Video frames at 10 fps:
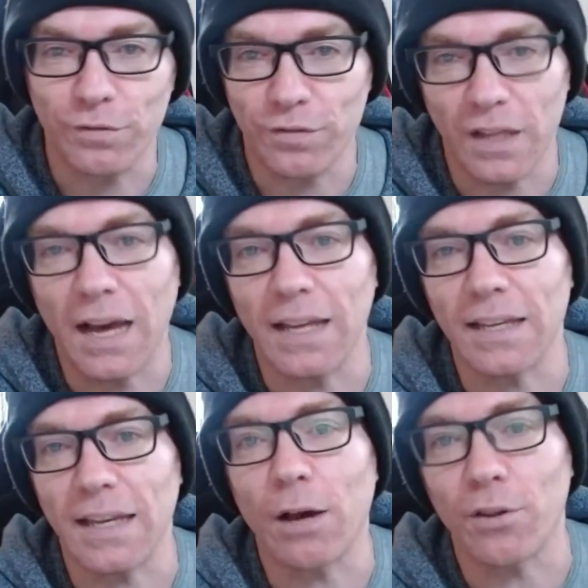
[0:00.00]

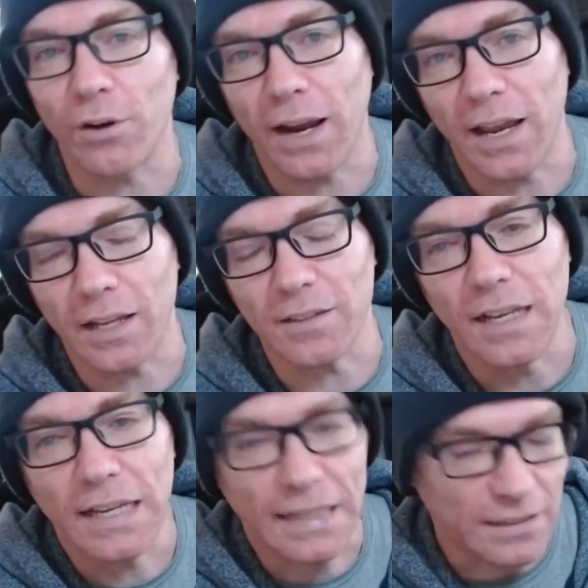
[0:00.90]
flying out of their hands
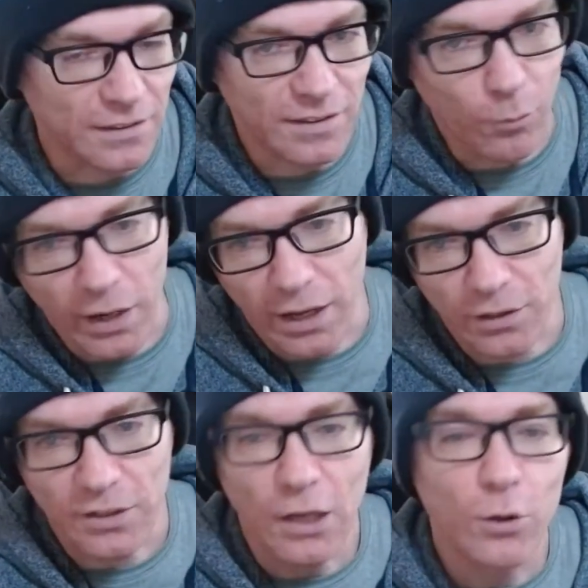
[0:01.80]
into someone
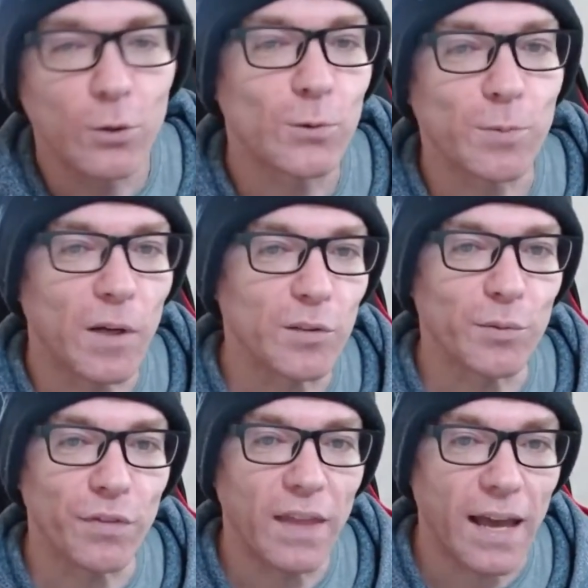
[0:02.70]
else. Who's
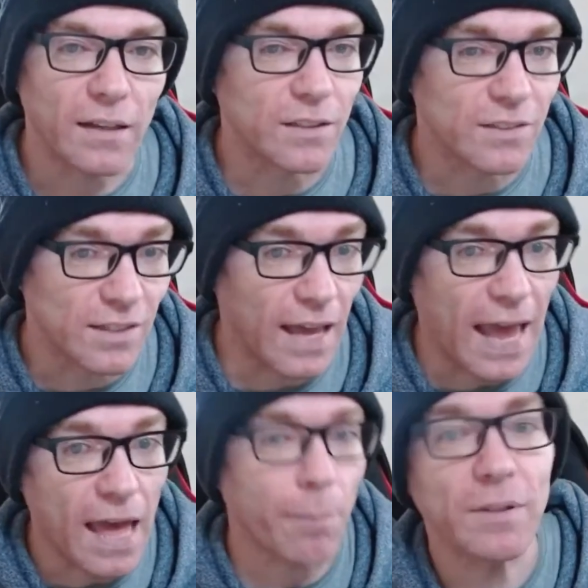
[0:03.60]
responsible for that? Because the
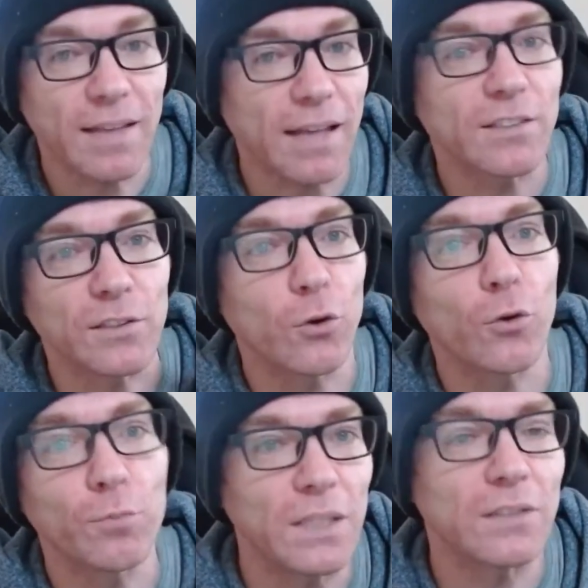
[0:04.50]
app has actually
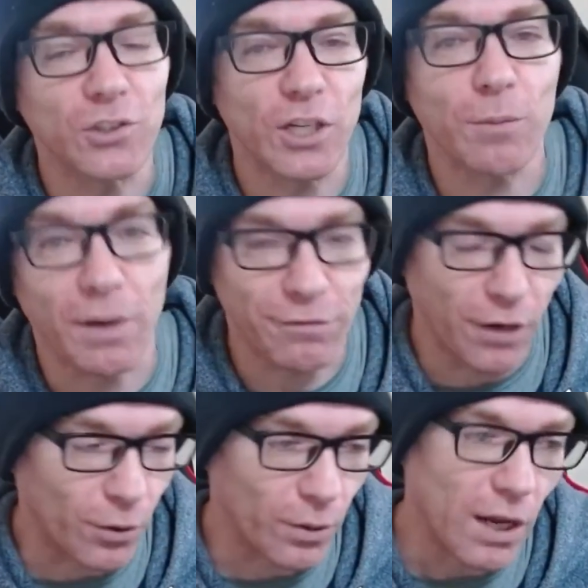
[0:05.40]
told me to shake my
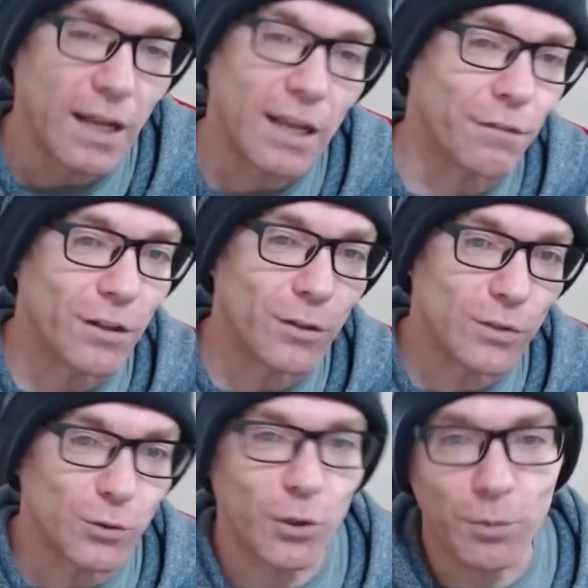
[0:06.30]
phone. If I lose
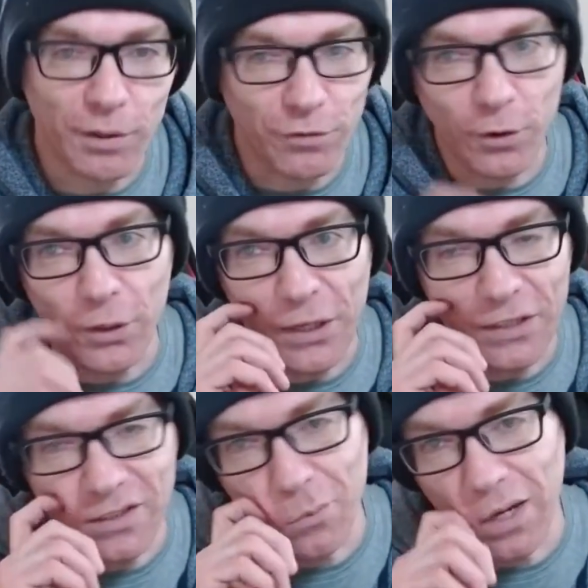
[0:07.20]
control of my phone and it
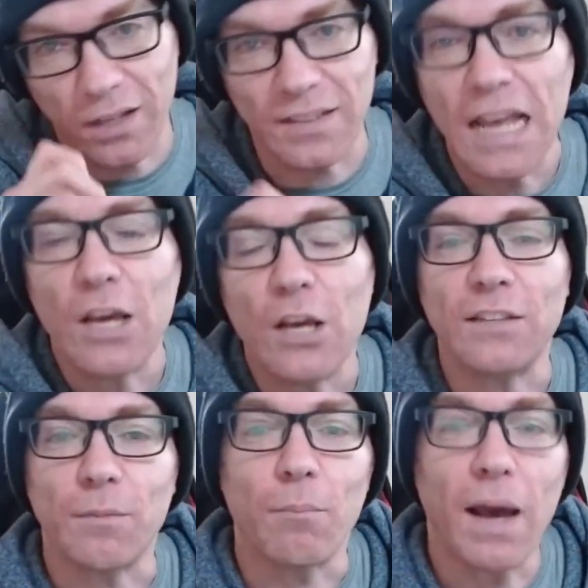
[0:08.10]
hits someone else,
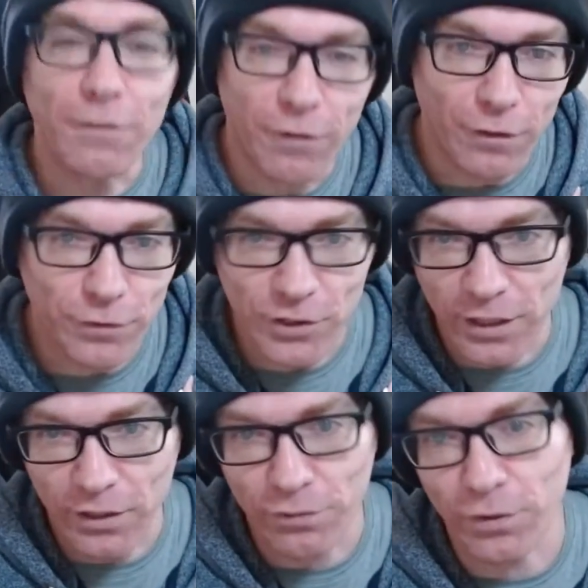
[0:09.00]
is it my fault for
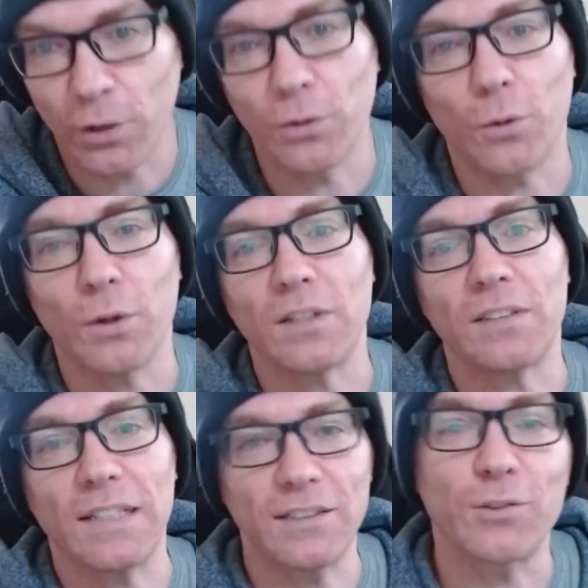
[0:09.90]
shaking the phone or is
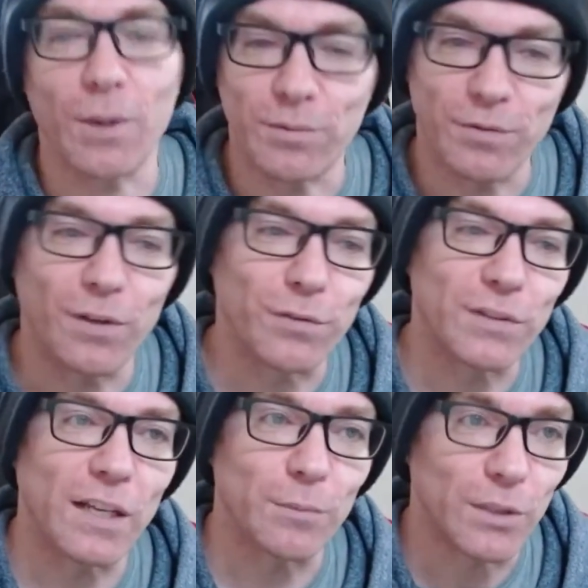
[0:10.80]
it Instagram's fault for
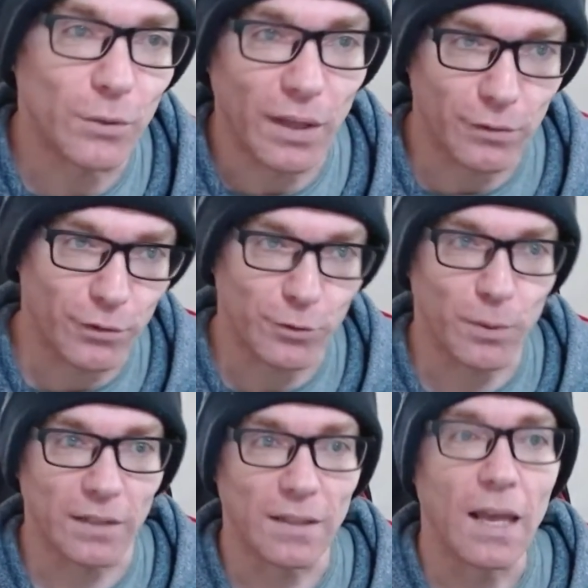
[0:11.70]
telling me to do that in the first
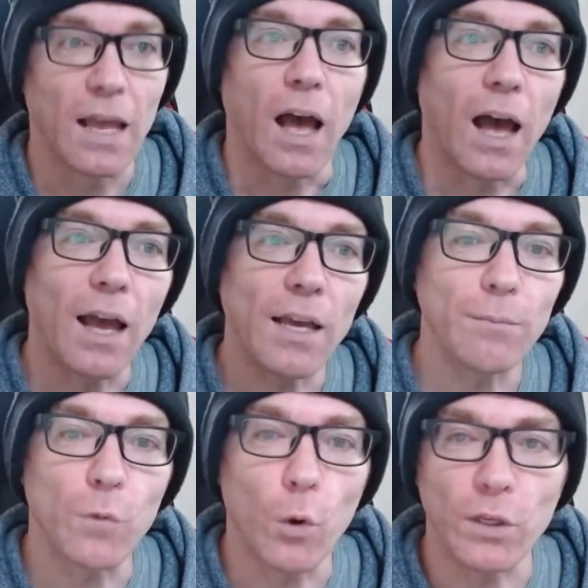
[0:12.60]
place?
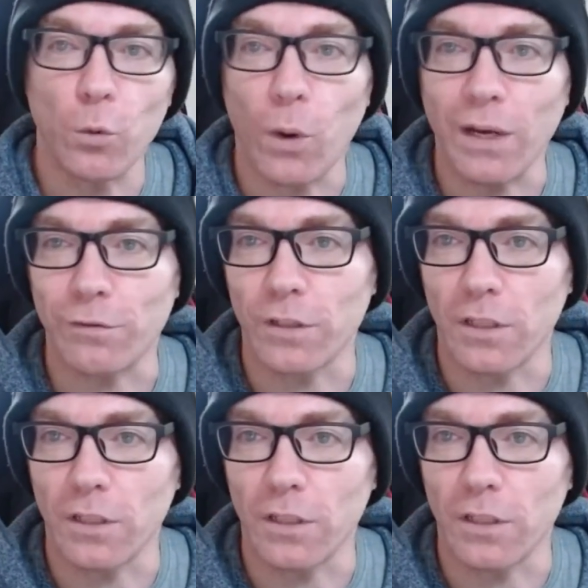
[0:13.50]
I'm going to wait for the